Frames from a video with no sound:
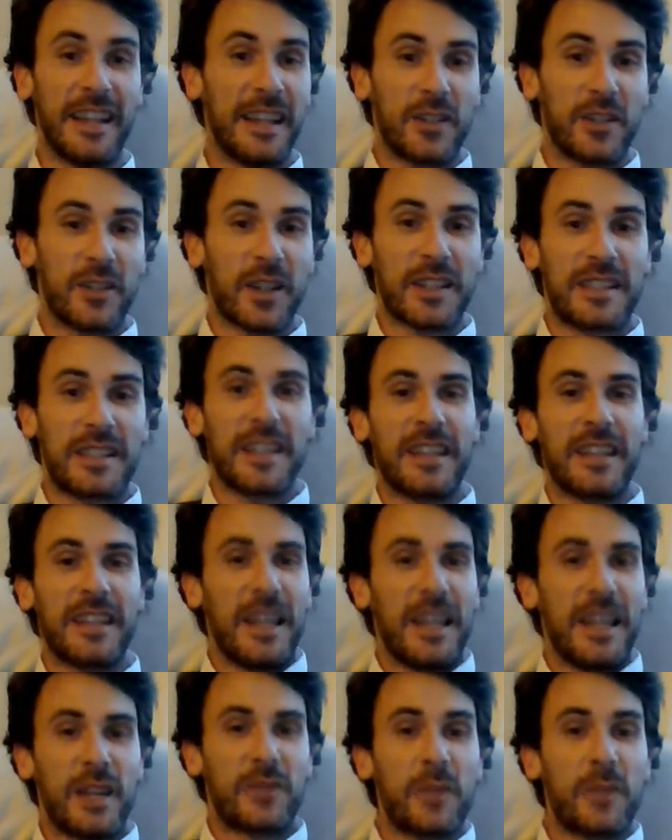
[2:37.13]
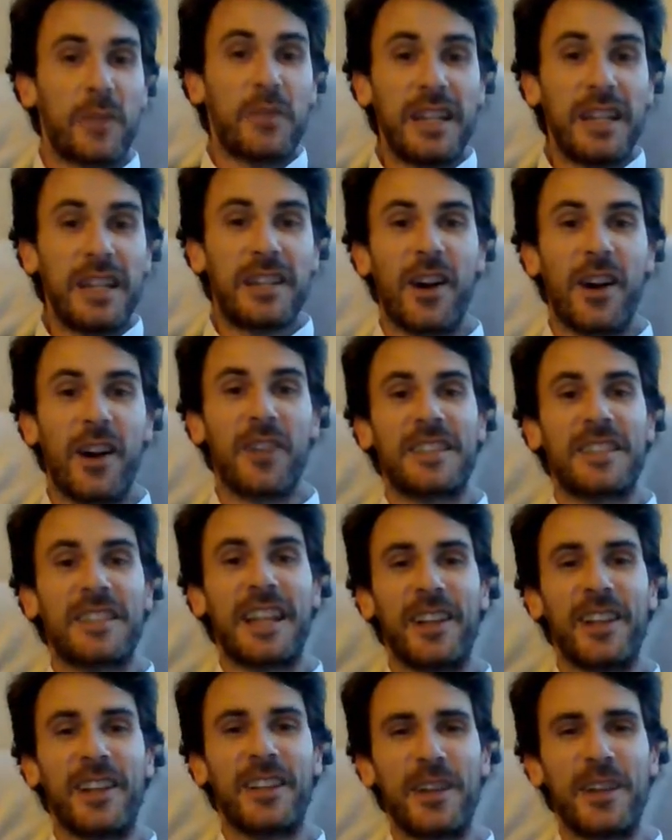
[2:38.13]
Just as if somebody can't
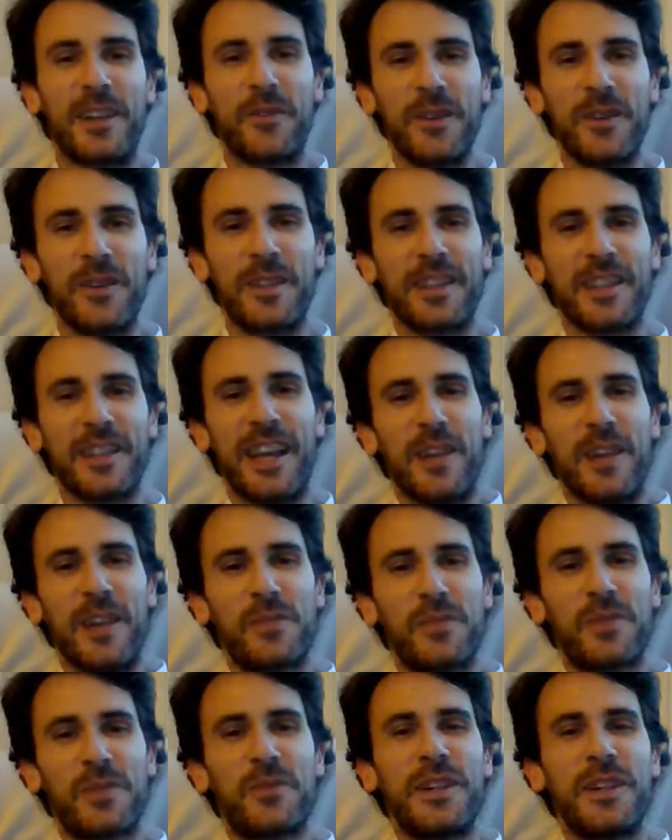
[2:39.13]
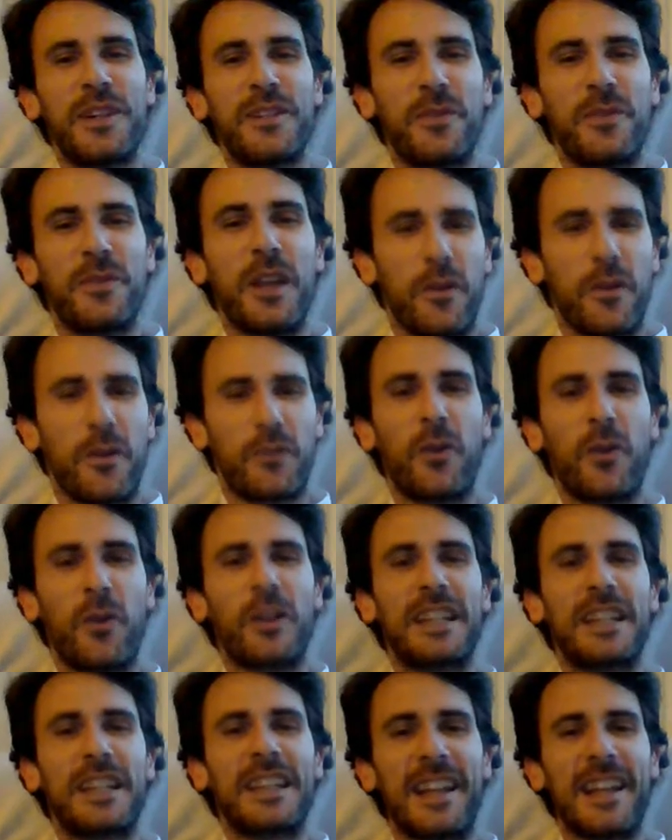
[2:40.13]
tell the difference between
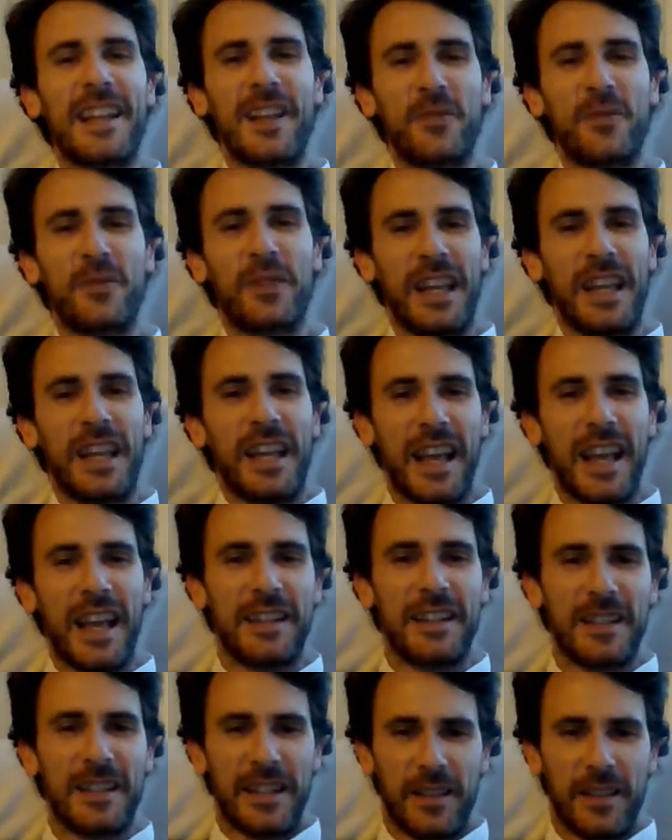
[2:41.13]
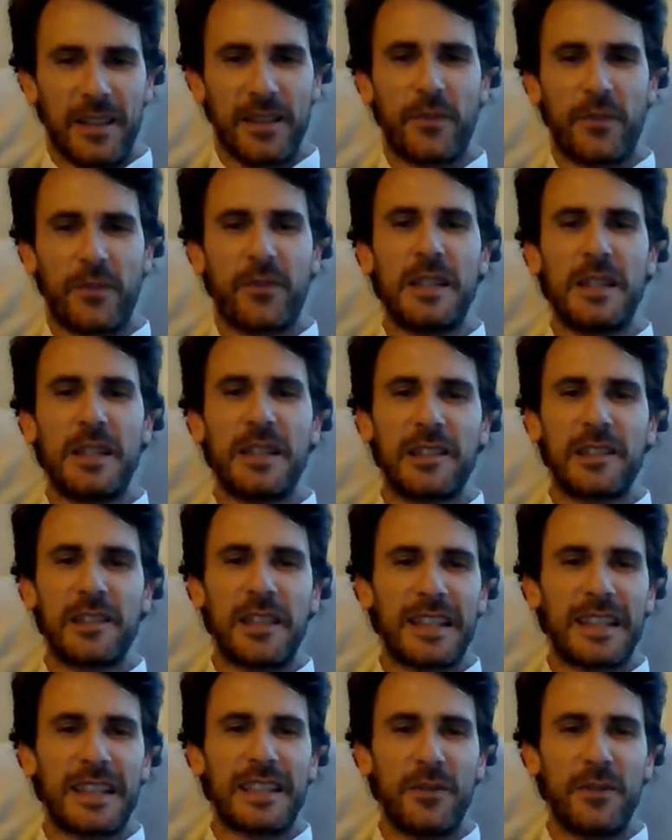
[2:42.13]
falling in love and the
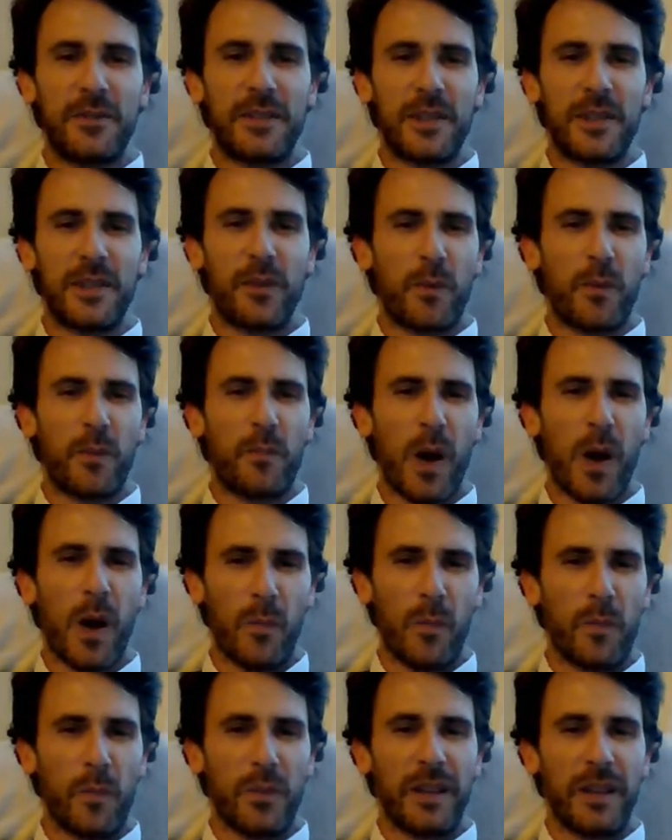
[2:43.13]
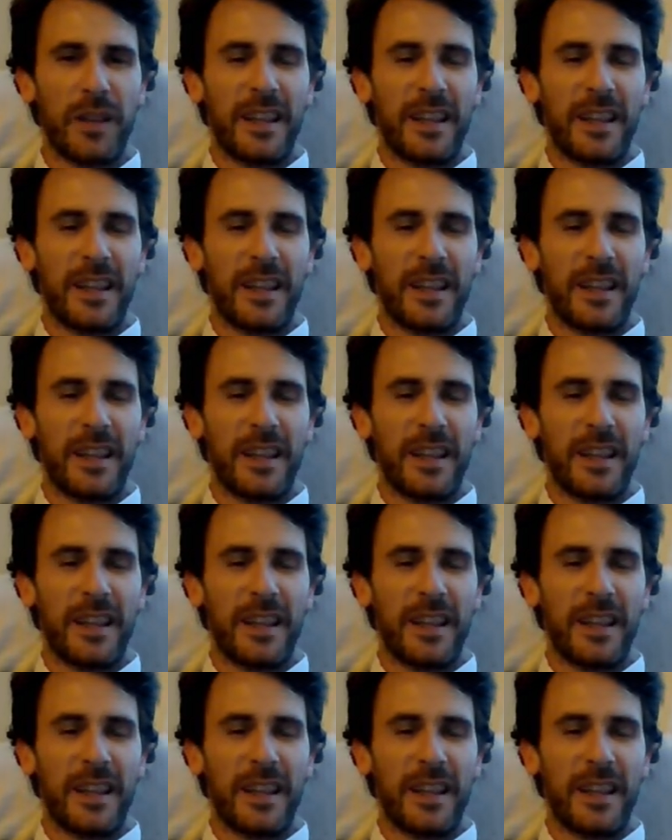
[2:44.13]
physical activity of a pump,